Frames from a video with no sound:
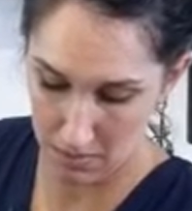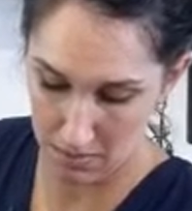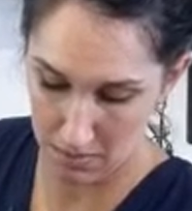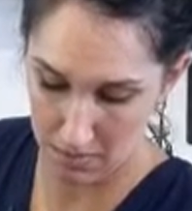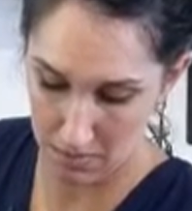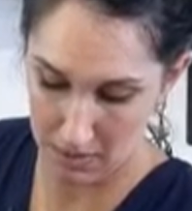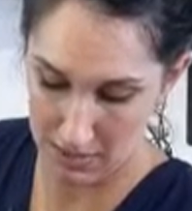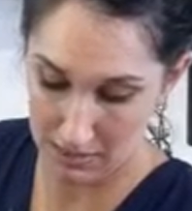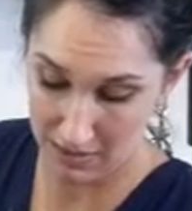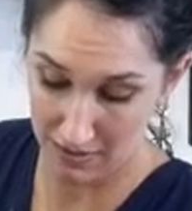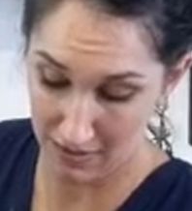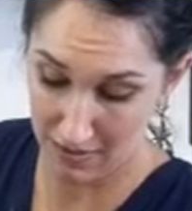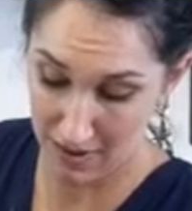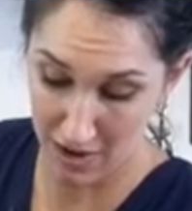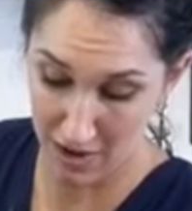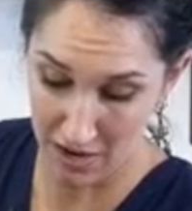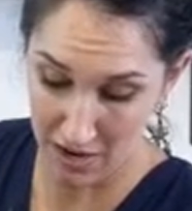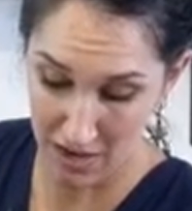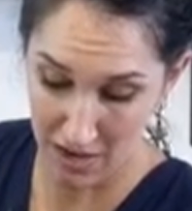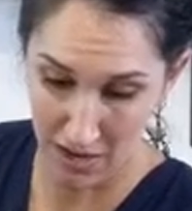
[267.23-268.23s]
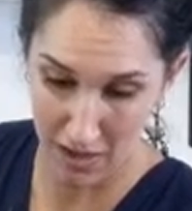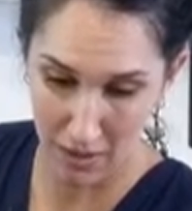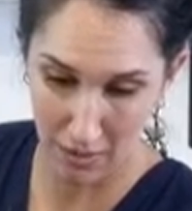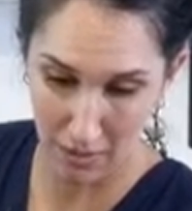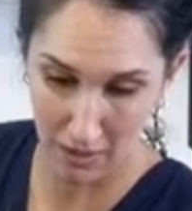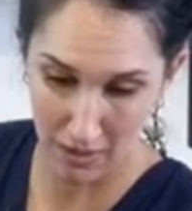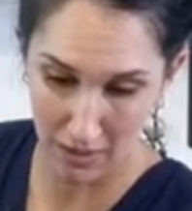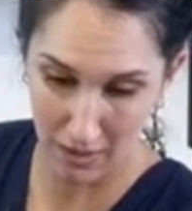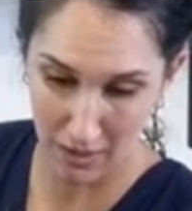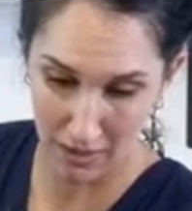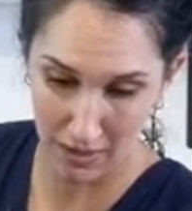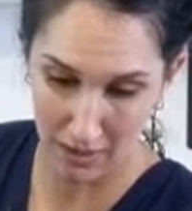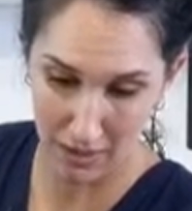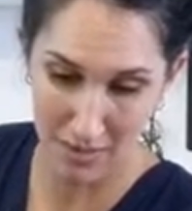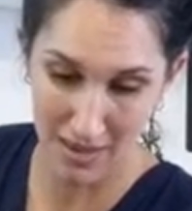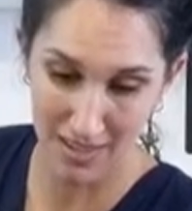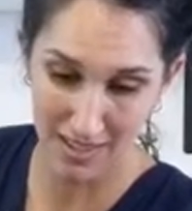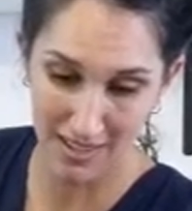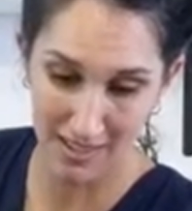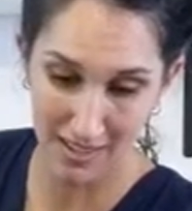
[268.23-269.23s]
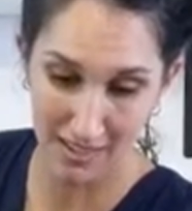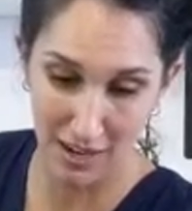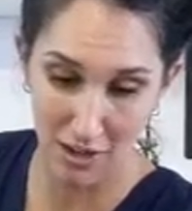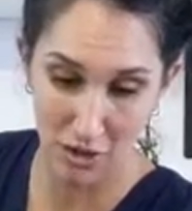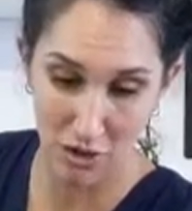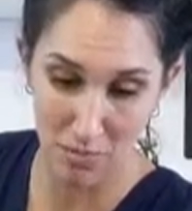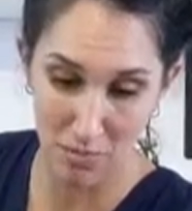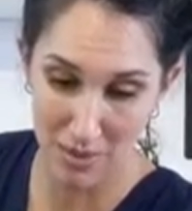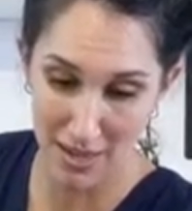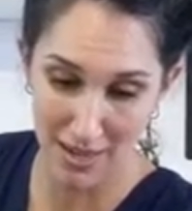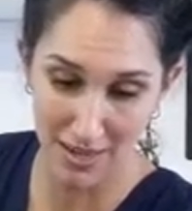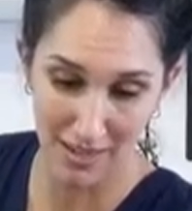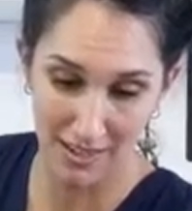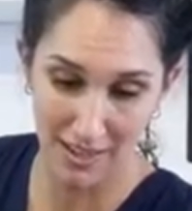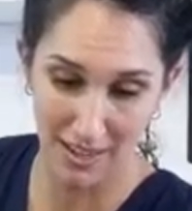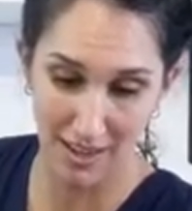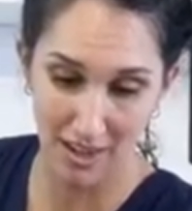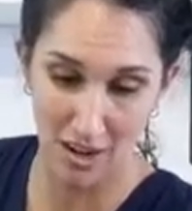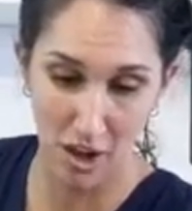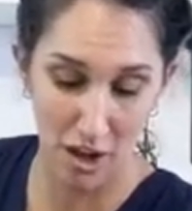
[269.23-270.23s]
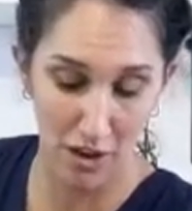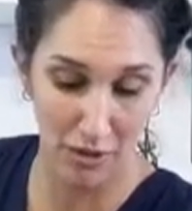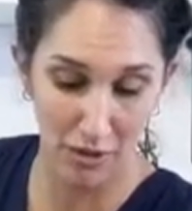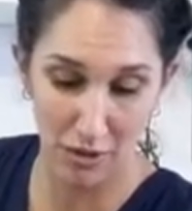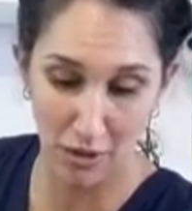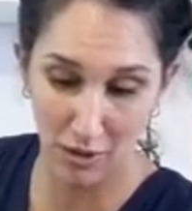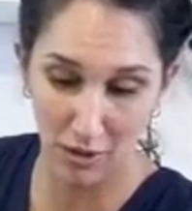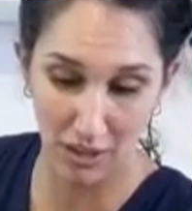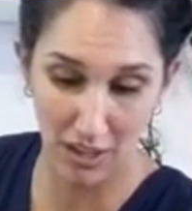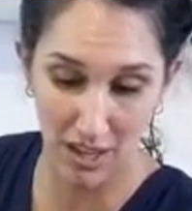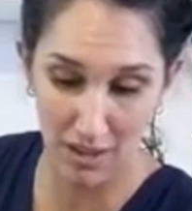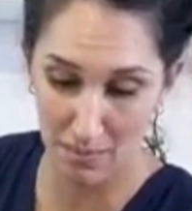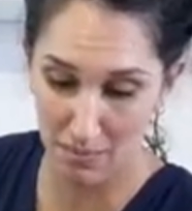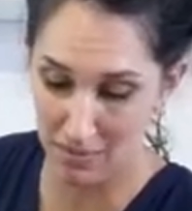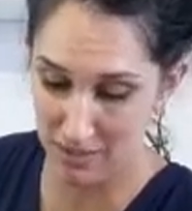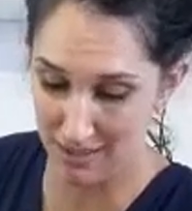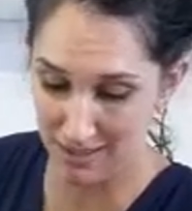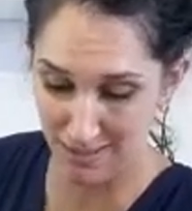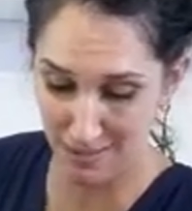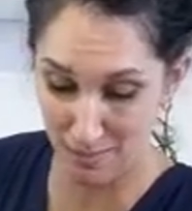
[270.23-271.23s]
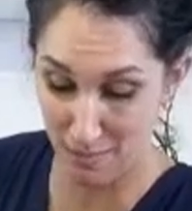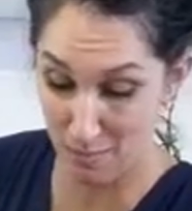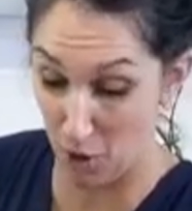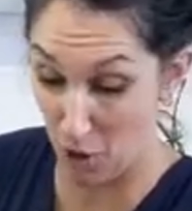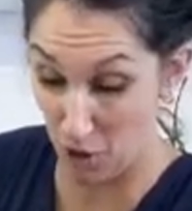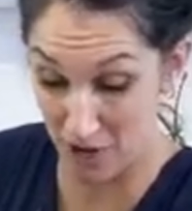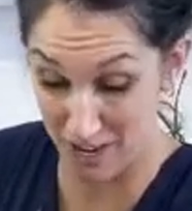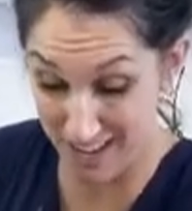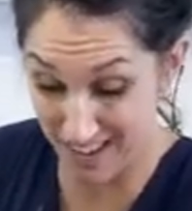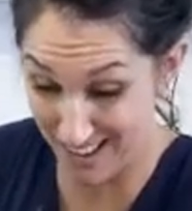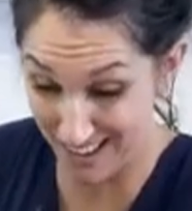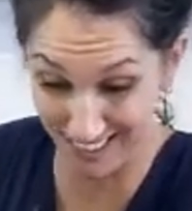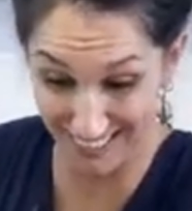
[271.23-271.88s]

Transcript: but it's very cute. It could be a centerpiece at a nautical themed party,